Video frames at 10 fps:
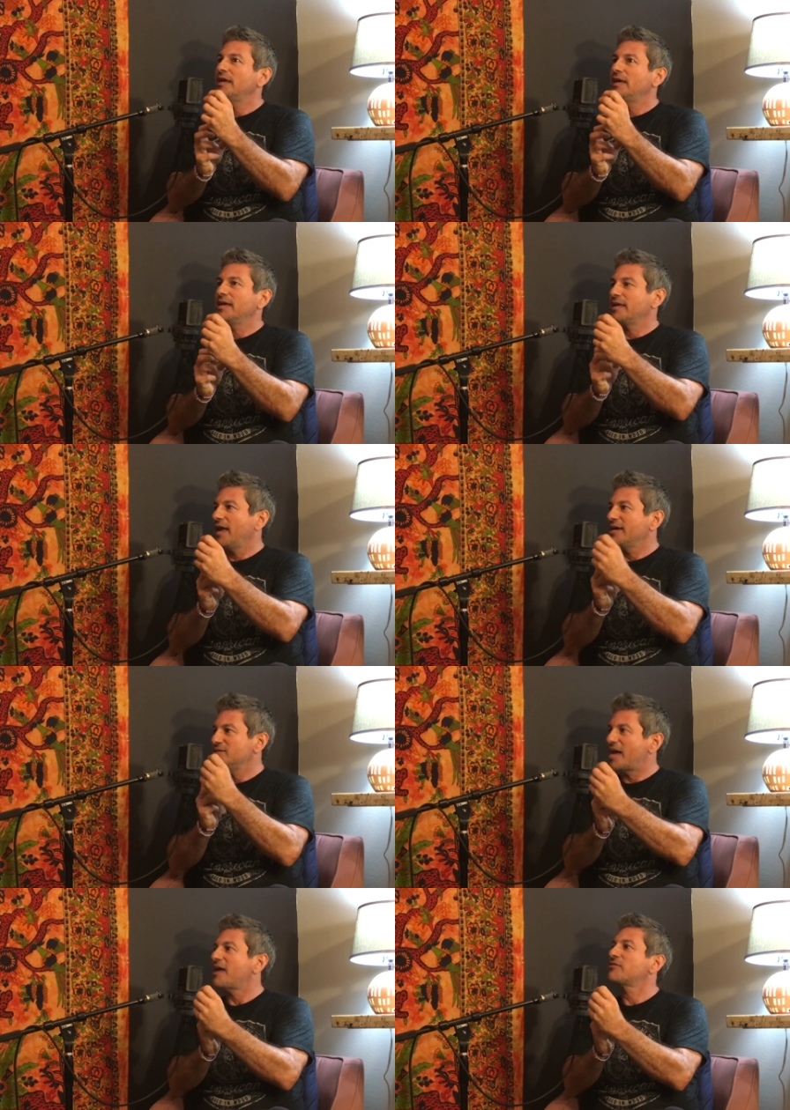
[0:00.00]
aka
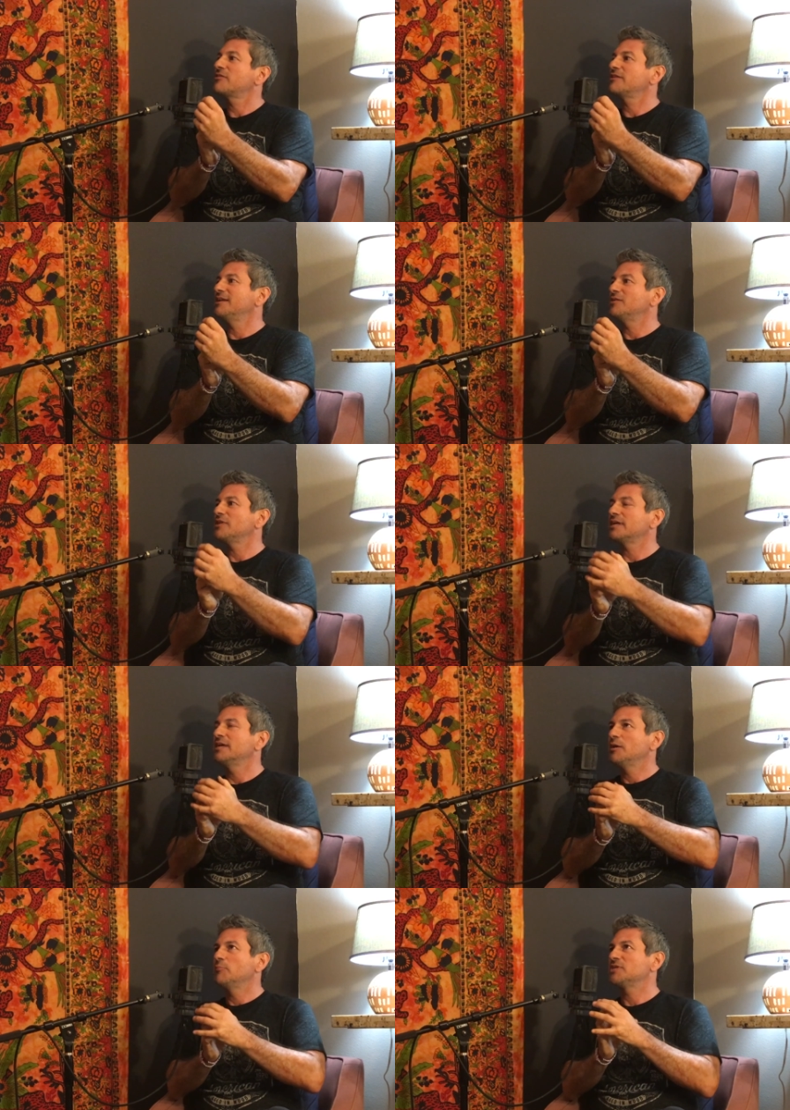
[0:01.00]
death. But
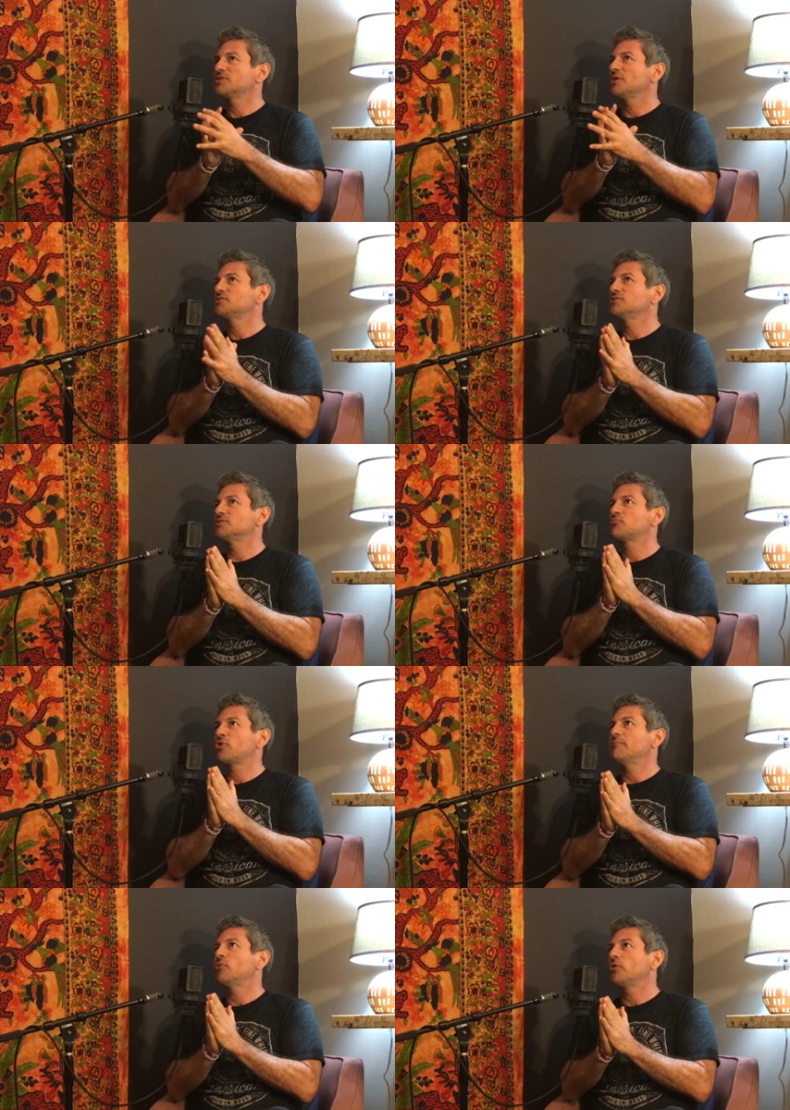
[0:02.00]
it's also this
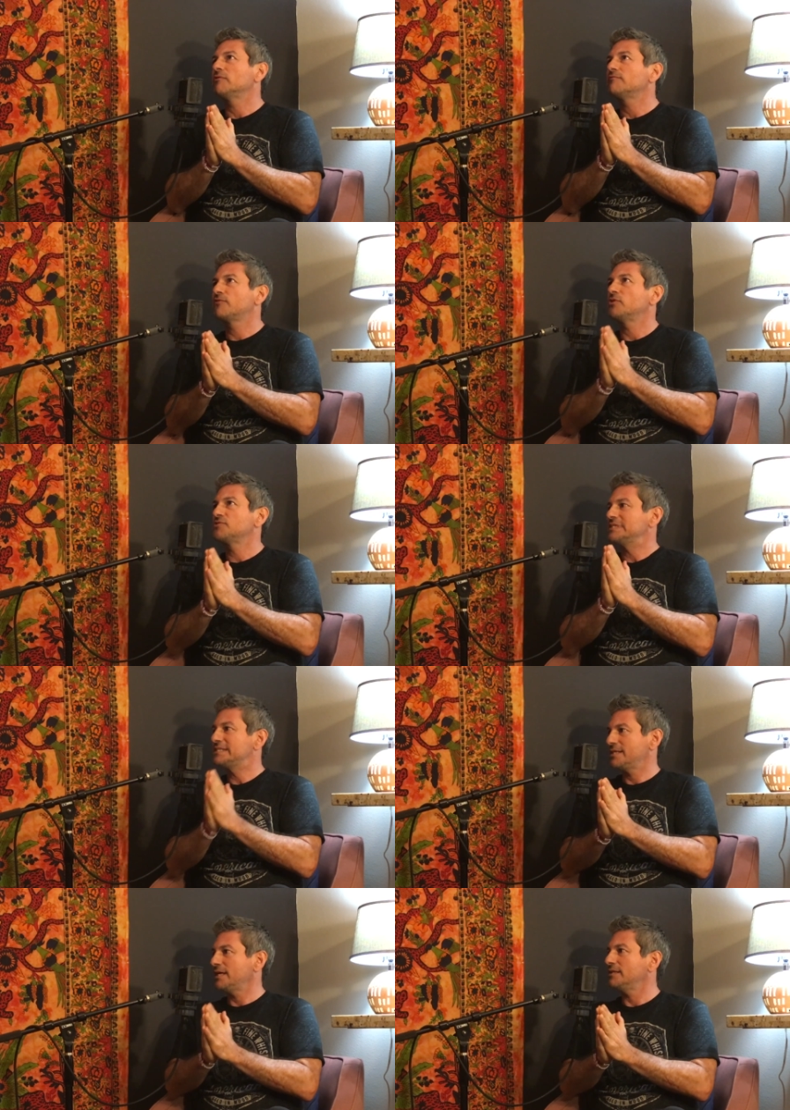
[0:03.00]
primordial frozen
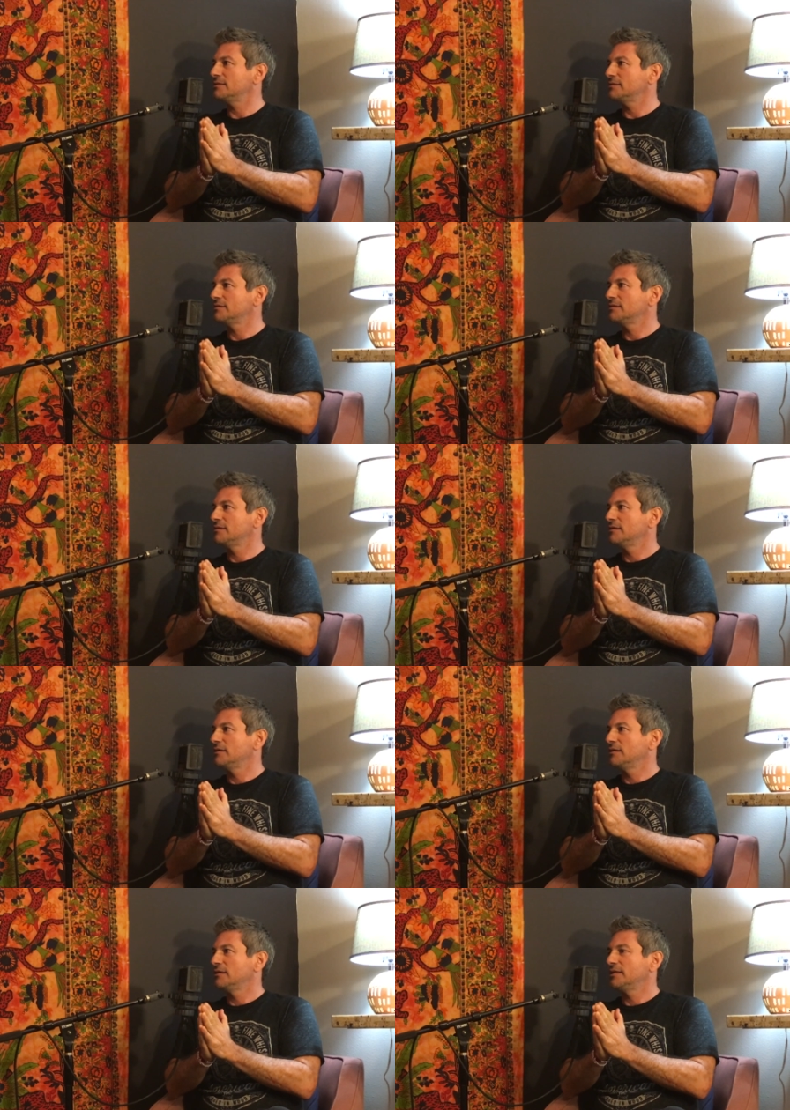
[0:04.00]
state
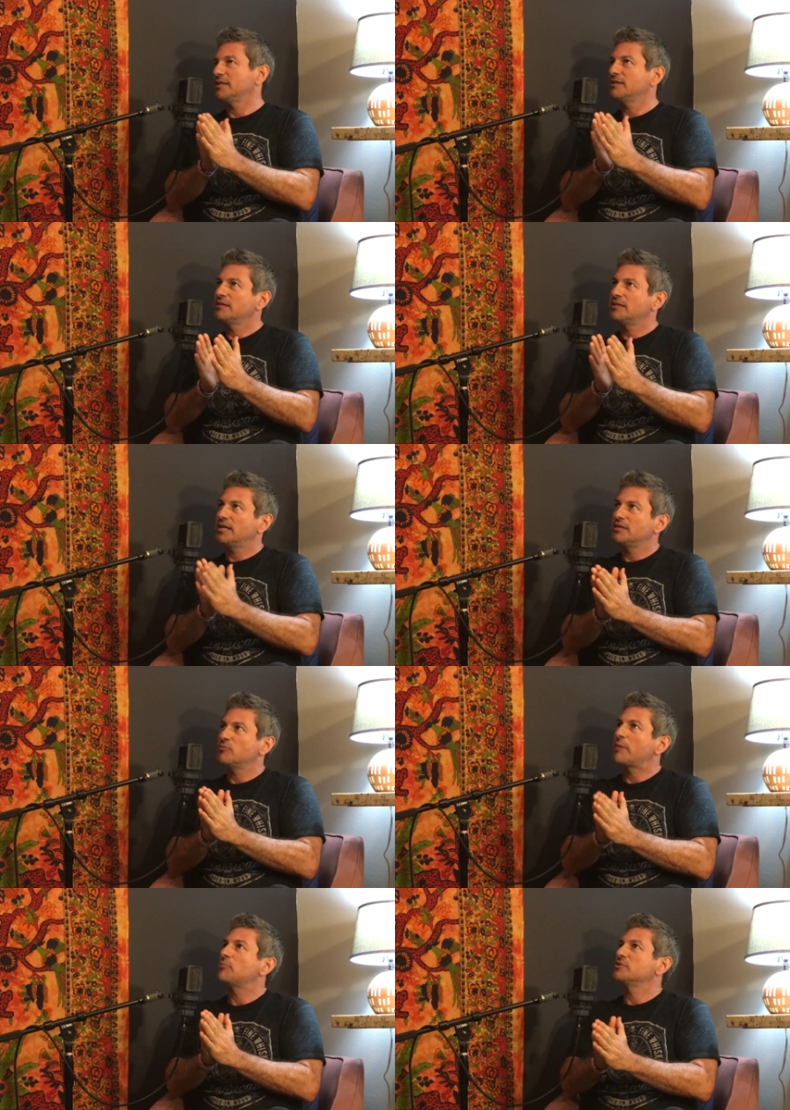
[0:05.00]
that it
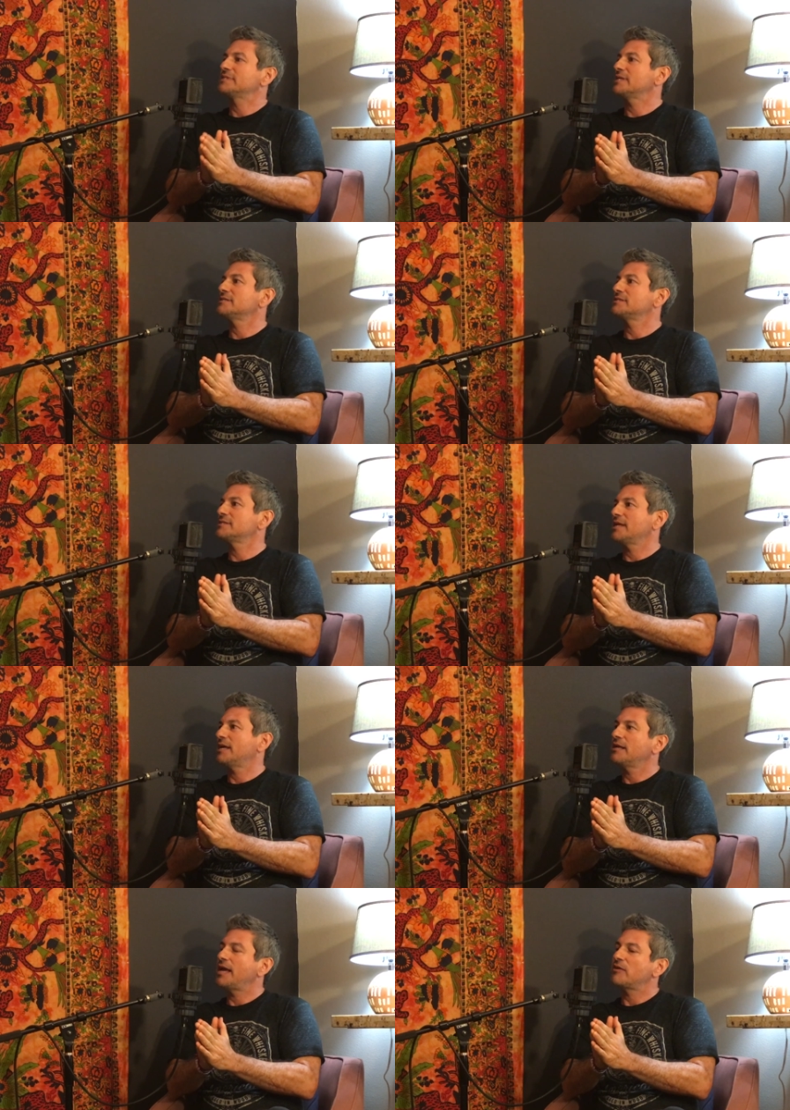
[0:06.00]
represents,
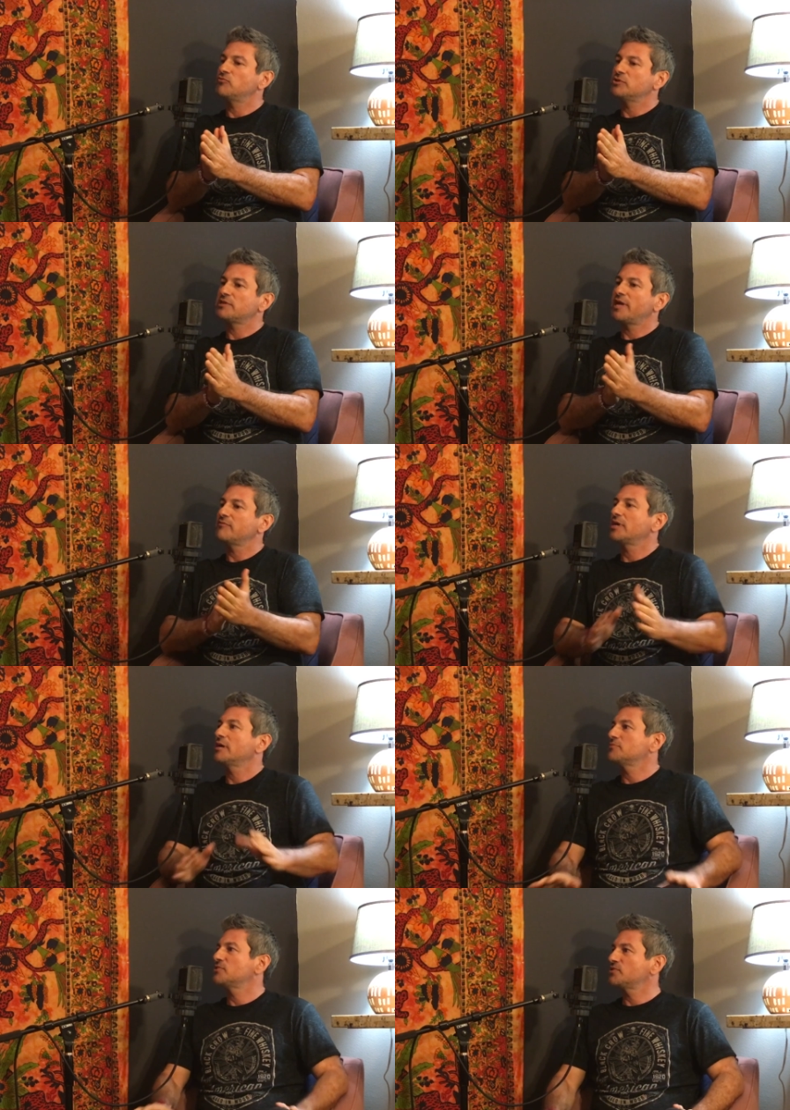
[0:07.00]
out of which life
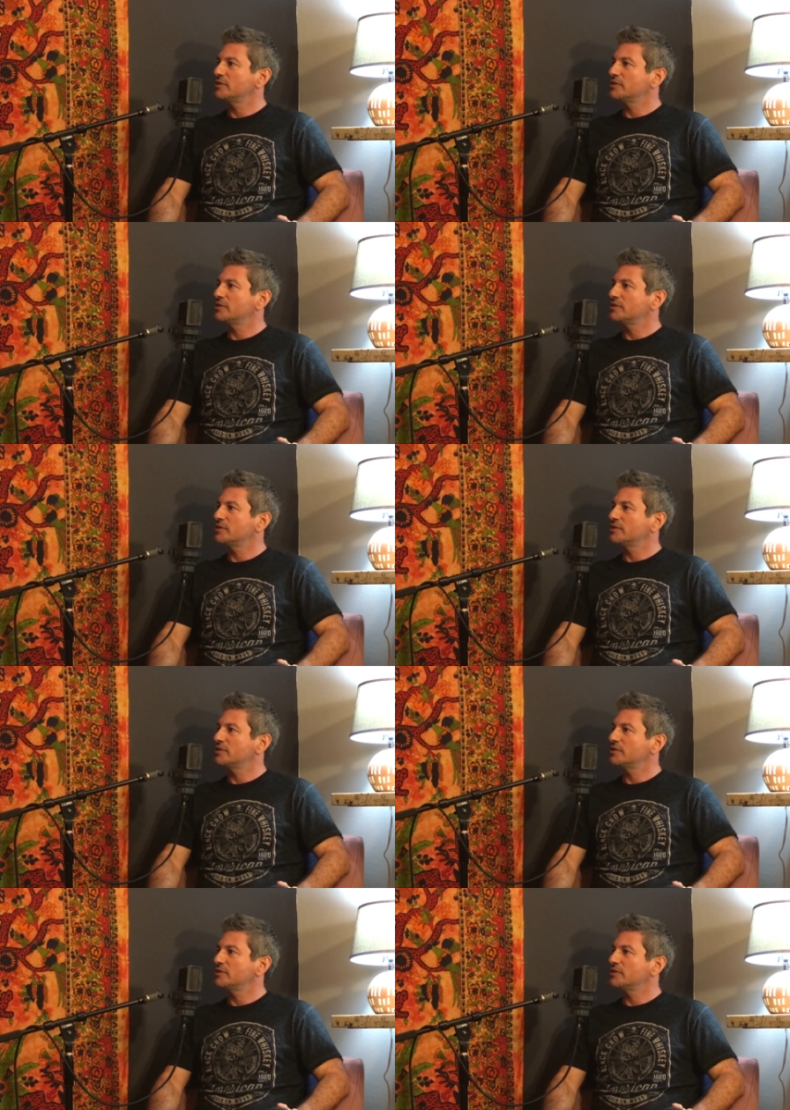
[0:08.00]
comes.